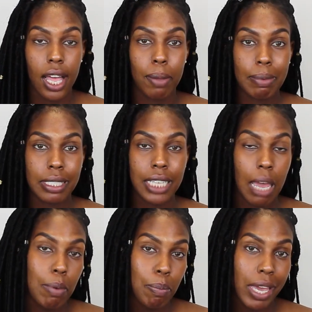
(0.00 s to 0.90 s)
um,
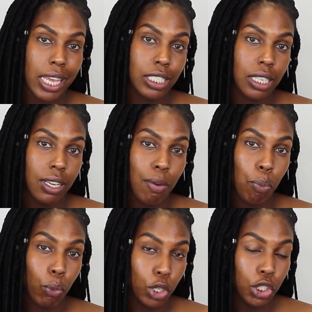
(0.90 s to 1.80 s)
type of base
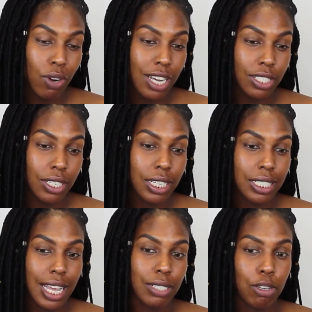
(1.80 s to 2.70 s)
moisturizer
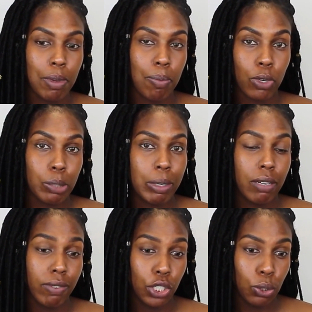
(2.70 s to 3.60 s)
because that's going to be most
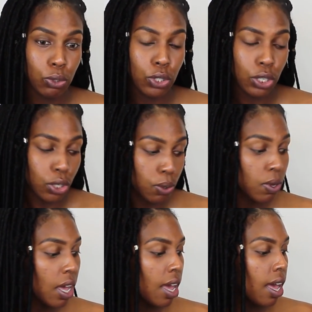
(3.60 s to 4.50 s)
beneficial to
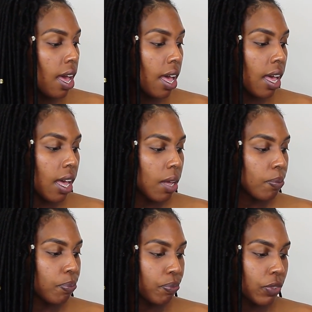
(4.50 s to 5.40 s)
you.
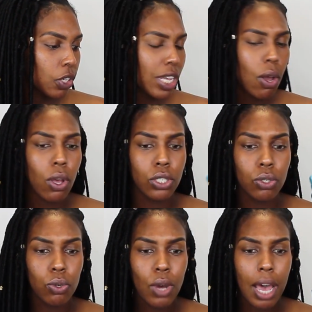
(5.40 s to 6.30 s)
Um, they
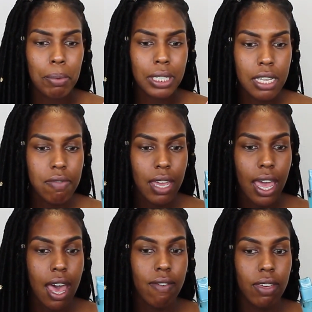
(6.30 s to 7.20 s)
also, I believe
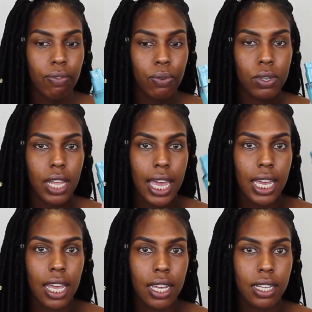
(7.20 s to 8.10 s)
they have it for
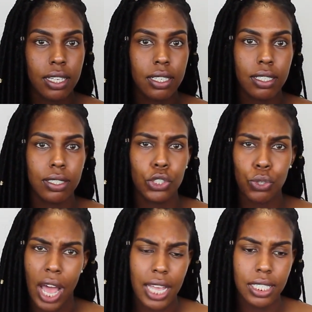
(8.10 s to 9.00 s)
like
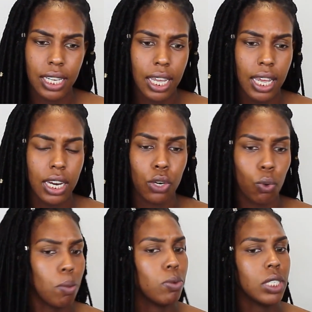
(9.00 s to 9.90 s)
dry skin and
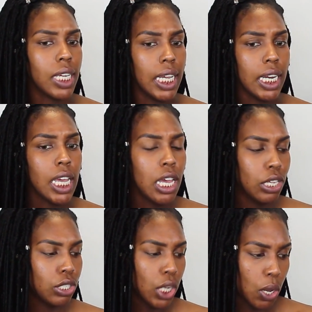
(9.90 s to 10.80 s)
normal skin.
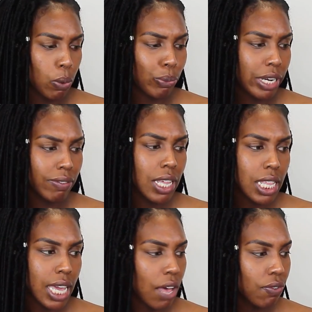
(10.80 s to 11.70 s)
So
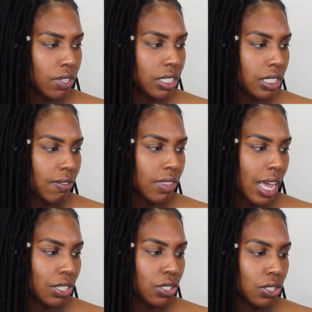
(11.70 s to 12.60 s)
definitely look out for this if
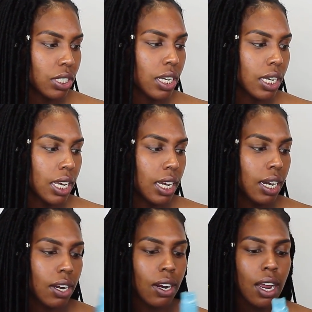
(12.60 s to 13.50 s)
that's your
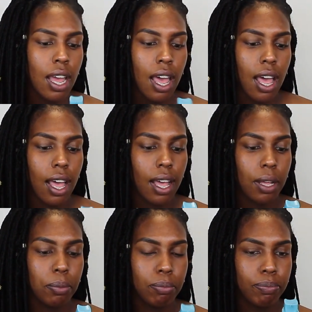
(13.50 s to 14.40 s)
skincare.
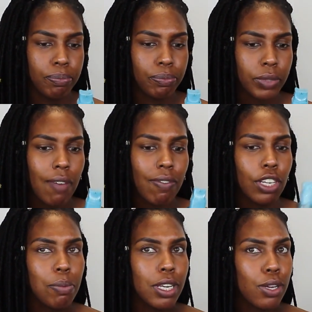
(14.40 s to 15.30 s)
Um, I've
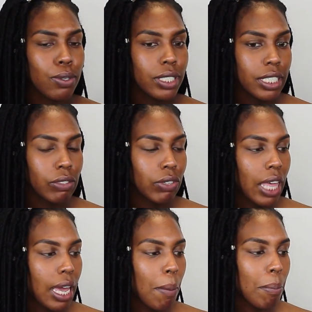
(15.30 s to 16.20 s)
only been using this for
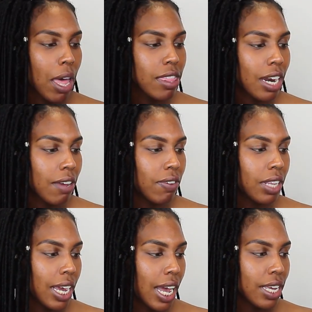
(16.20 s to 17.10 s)
like a month and I
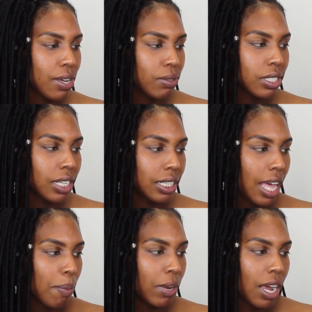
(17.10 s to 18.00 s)
feel like I use this a
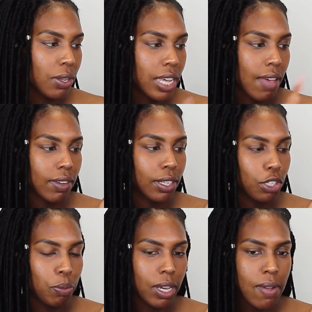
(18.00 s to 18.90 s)
lot, but I only have a
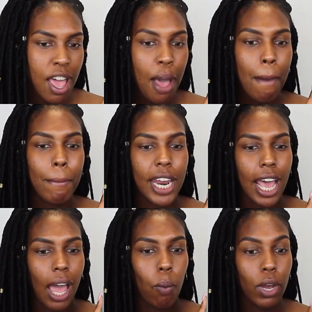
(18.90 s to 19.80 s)
little bit. But
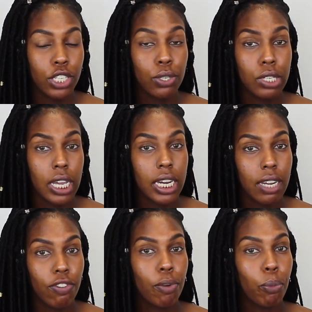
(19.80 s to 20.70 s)
I was using a
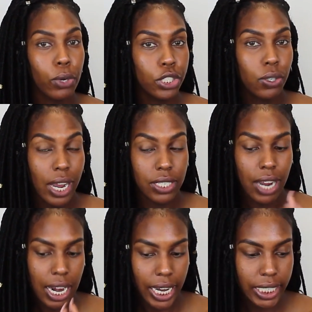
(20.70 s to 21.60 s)
different
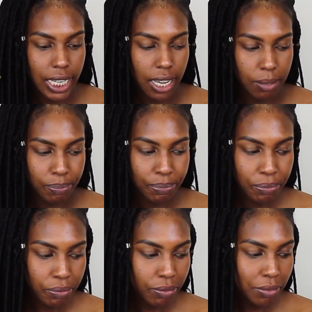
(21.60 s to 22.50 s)
moisturizer at nighttime.
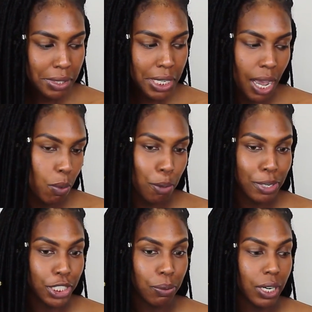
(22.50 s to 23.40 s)
I
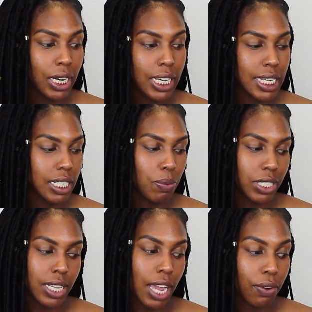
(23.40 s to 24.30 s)
won't mention what it is. It
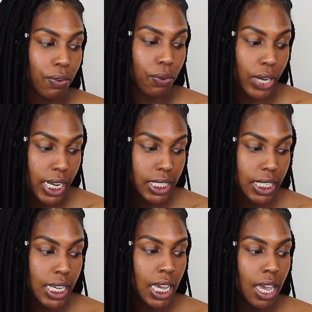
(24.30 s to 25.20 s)
wasn't that great